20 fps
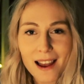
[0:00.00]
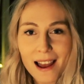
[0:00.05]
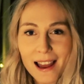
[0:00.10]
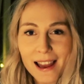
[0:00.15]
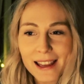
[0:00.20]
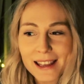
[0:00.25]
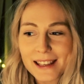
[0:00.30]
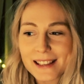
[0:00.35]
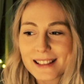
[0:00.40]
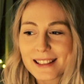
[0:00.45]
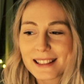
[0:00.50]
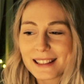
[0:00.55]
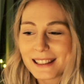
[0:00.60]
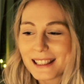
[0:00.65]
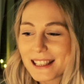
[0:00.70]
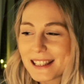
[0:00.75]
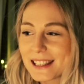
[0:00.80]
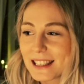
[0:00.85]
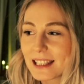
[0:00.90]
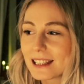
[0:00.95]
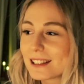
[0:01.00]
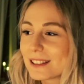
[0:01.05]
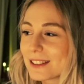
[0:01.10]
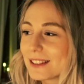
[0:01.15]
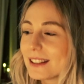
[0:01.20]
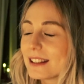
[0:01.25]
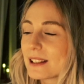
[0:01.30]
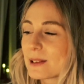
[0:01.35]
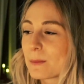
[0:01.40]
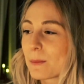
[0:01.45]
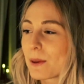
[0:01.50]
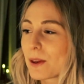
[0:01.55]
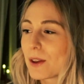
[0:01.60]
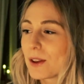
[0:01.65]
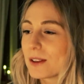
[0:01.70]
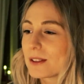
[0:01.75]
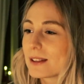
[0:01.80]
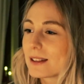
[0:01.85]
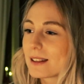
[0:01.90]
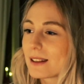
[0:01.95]
ice and listening to this,
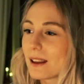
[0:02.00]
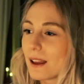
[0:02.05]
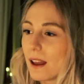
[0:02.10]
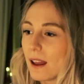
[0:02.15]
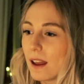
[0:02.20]
because,